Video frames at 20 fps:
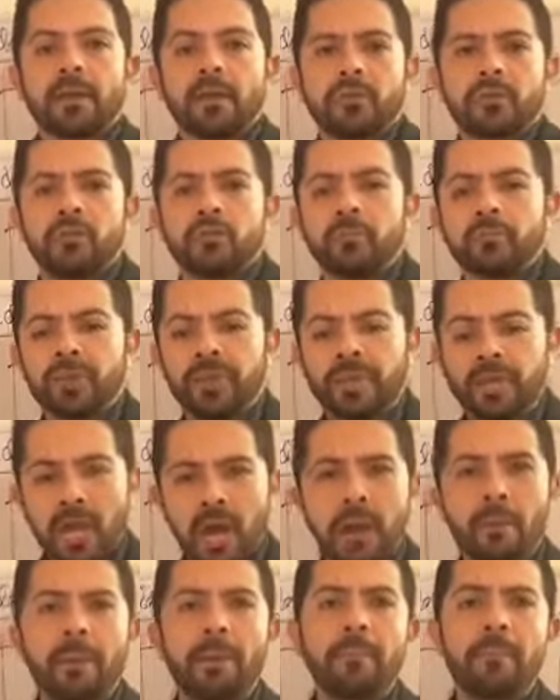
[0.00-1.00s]
To
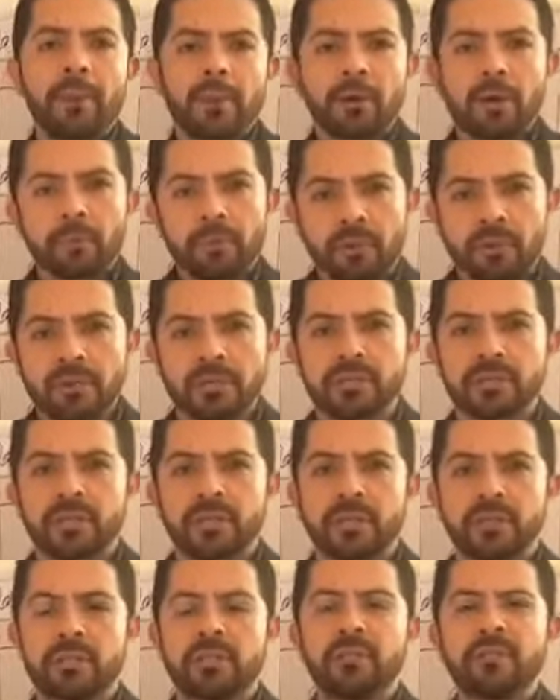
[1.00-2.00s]
become a better
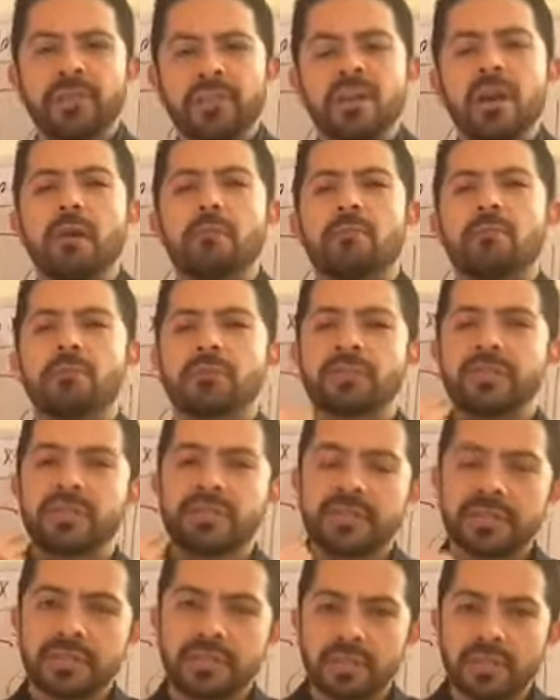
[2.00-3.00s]
person, to become more
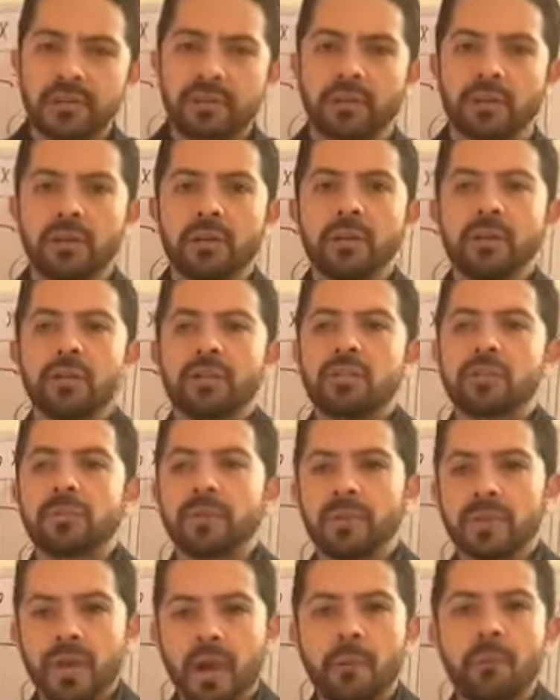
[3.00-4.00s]
sincere, to
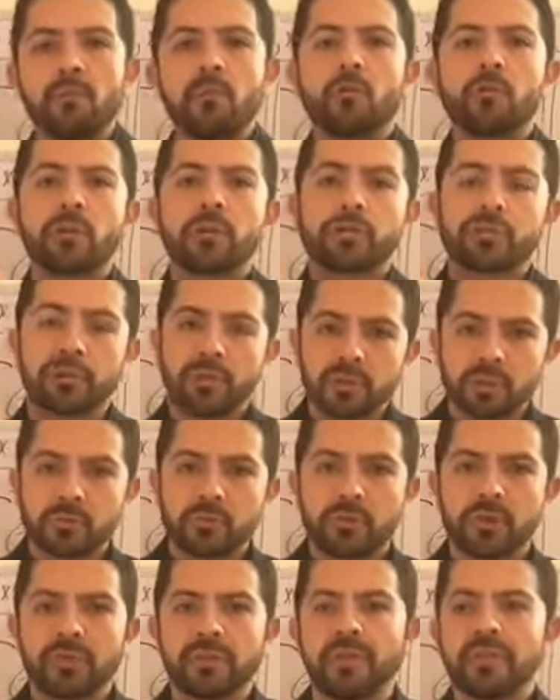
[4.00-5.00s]
become more
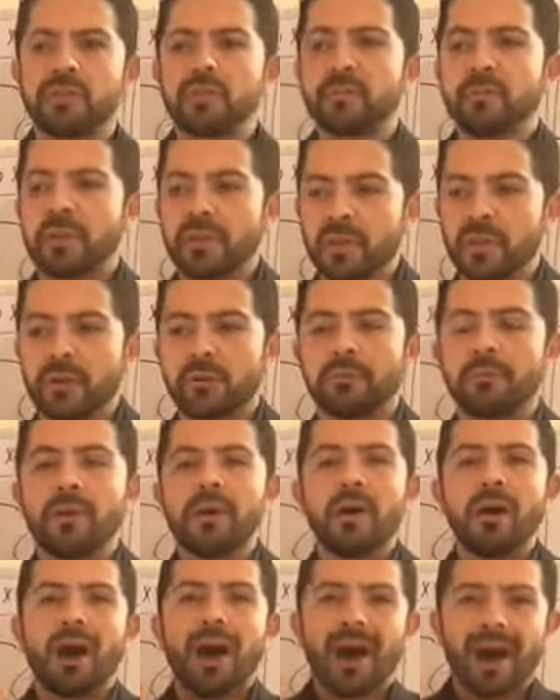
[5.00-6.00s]
trustworthy, to become
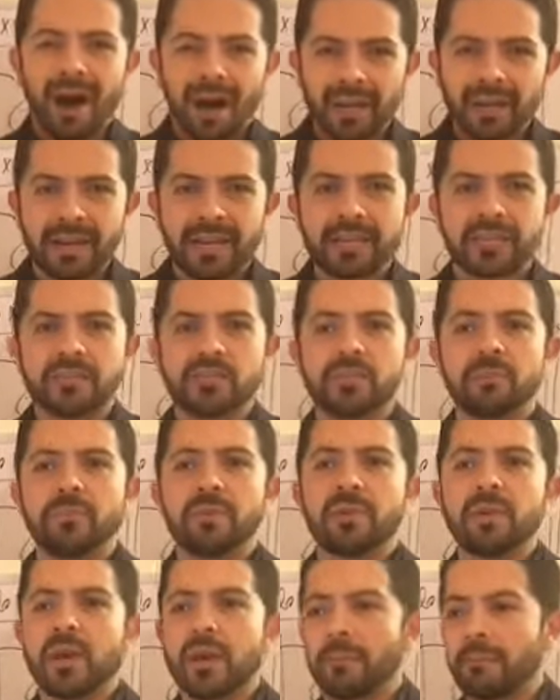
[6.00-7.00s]
honest, to
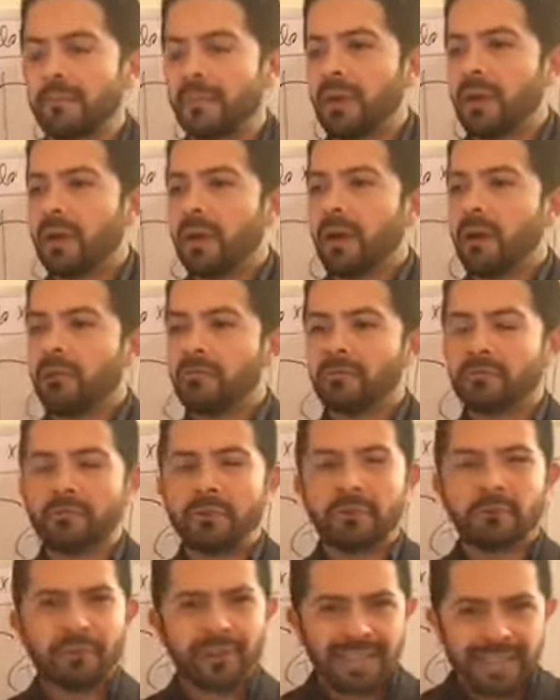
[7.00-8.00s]
become
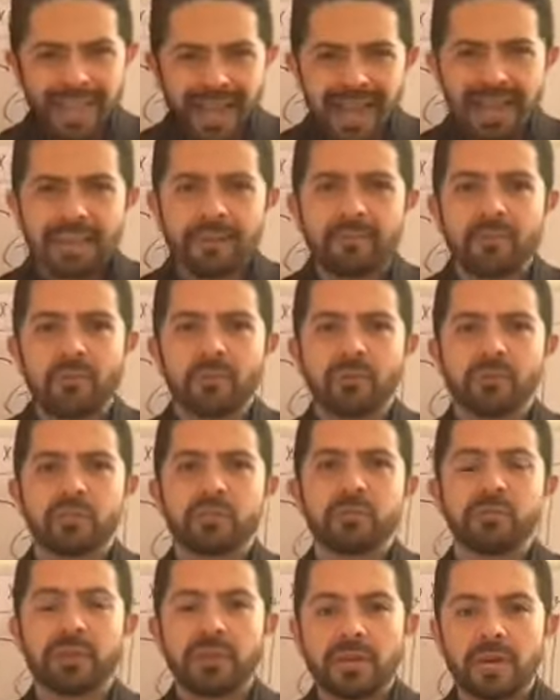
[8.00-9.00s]
reliable,
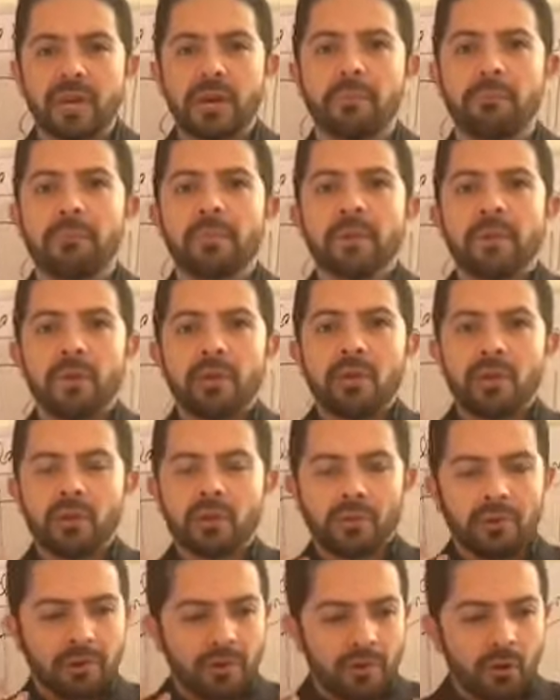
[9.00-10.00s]
to become,
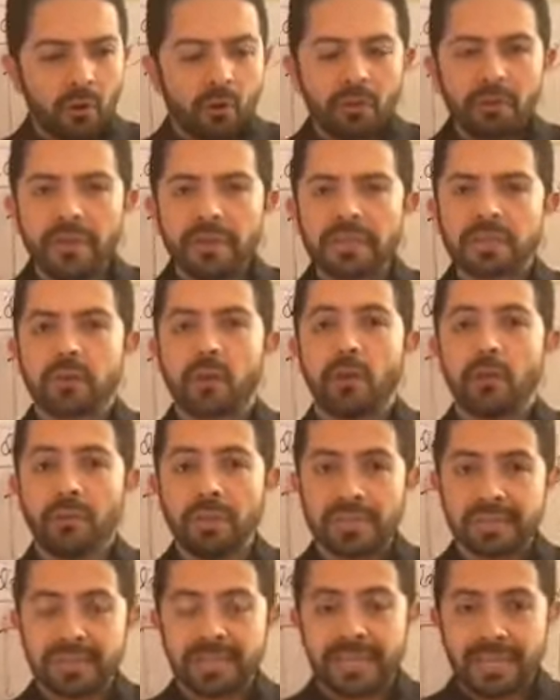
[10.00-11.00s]
all
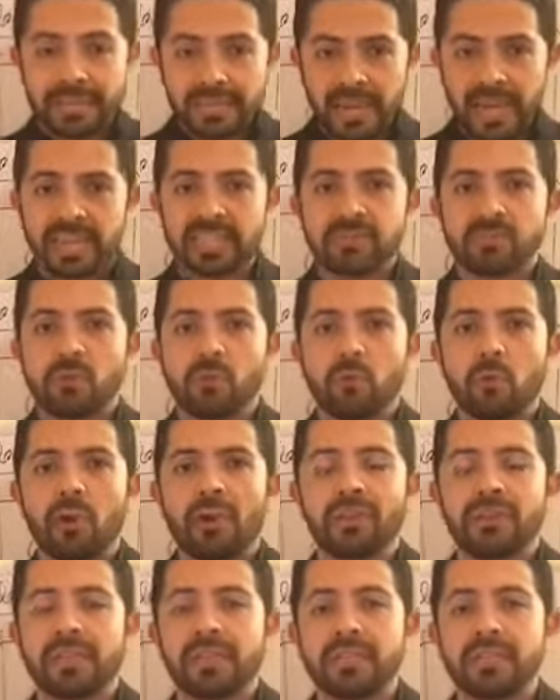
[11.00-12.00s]
these intangible
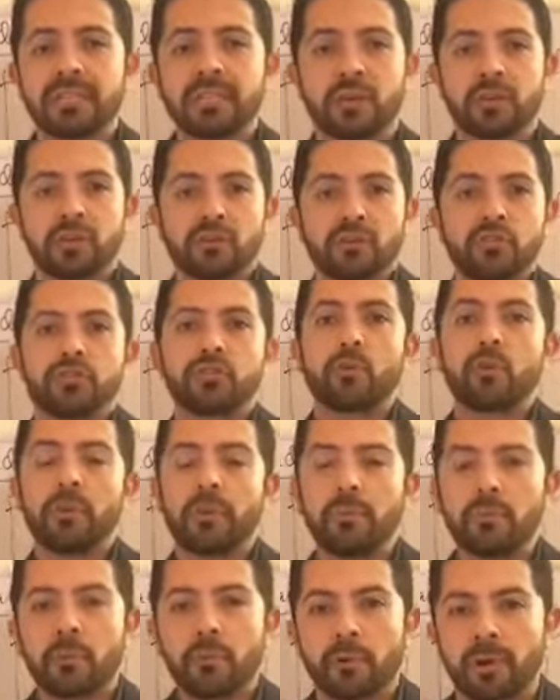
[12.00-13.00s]
qualities that are so
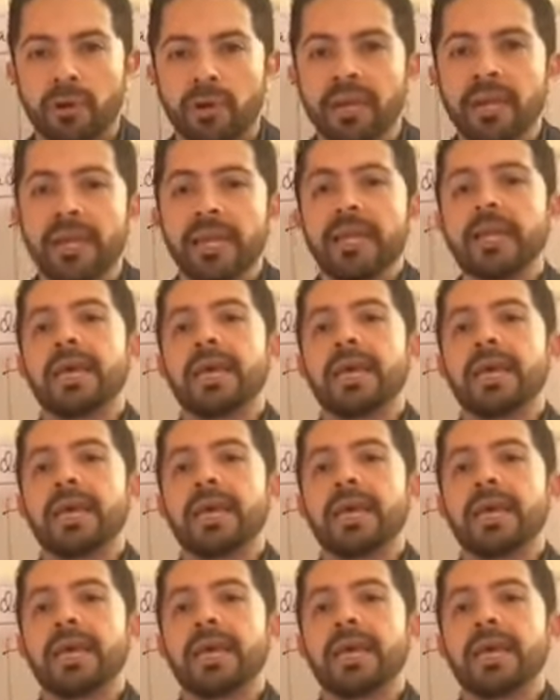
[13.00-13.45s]
important.